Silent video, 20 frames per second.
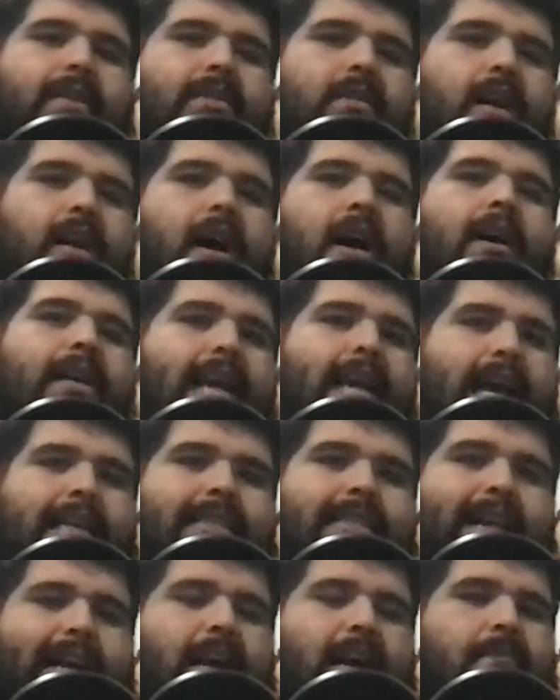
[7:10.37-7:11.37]
talk
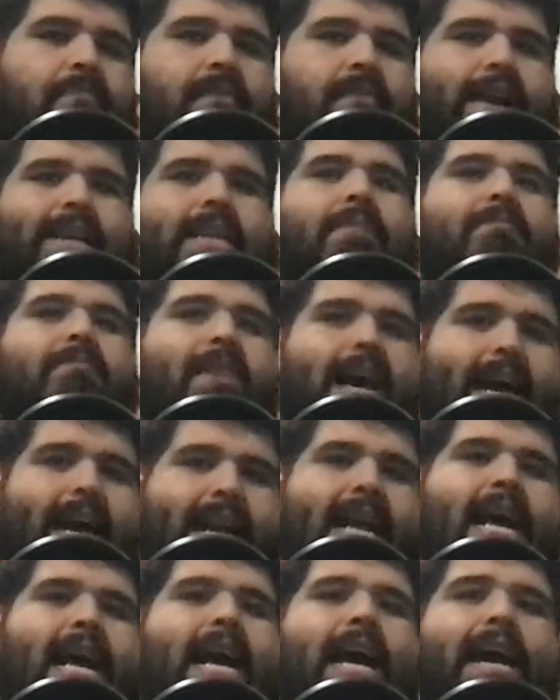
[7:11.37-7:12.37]
as like a Breaking
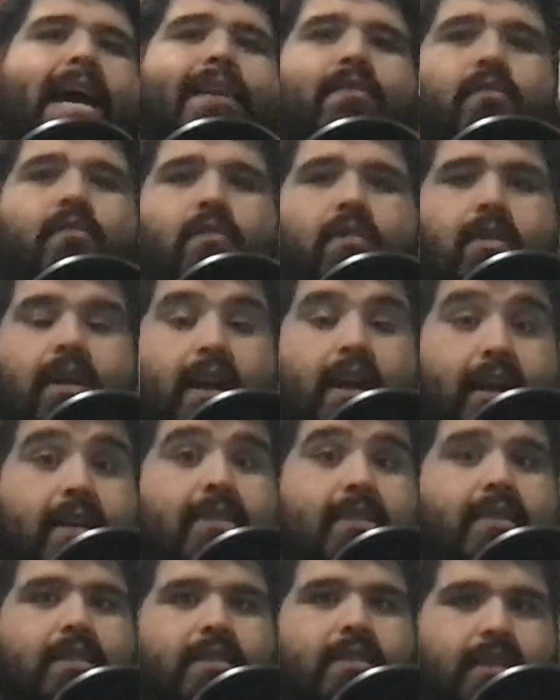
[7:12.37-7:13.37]
Bad had, or
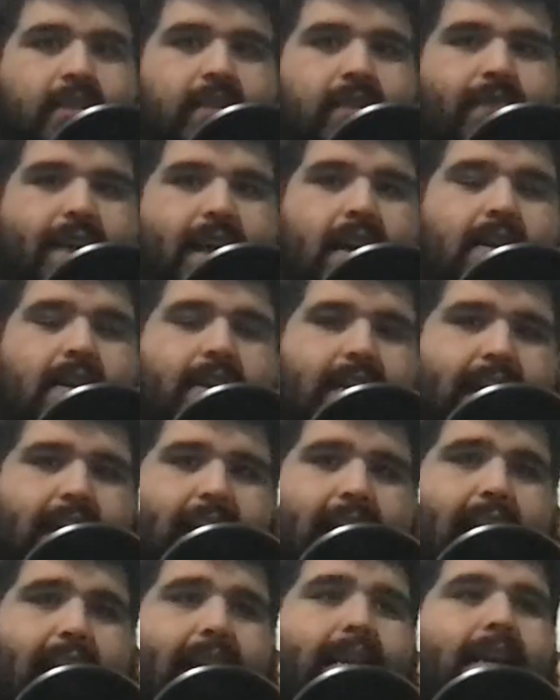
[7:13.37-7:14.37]
us, the Sons of Anarchy
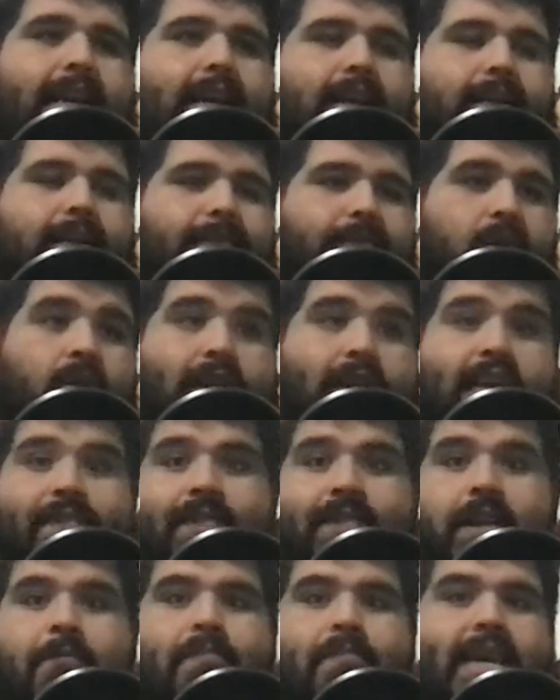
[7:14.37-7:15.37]
had, or
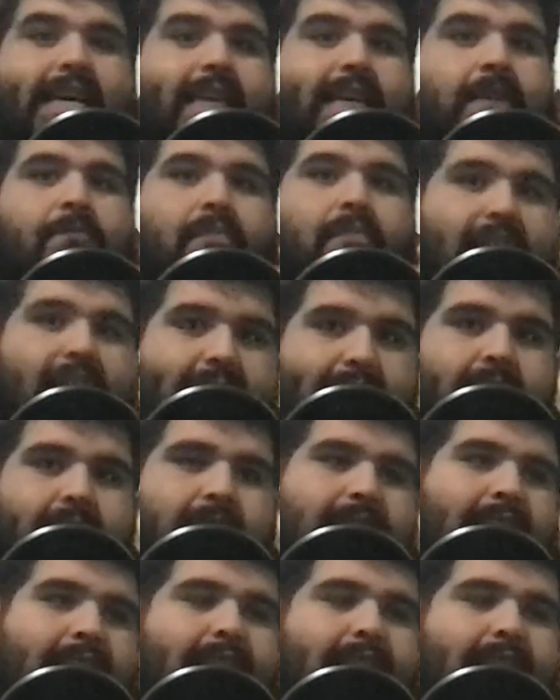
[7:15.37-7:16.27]
even a Peaky Blinders.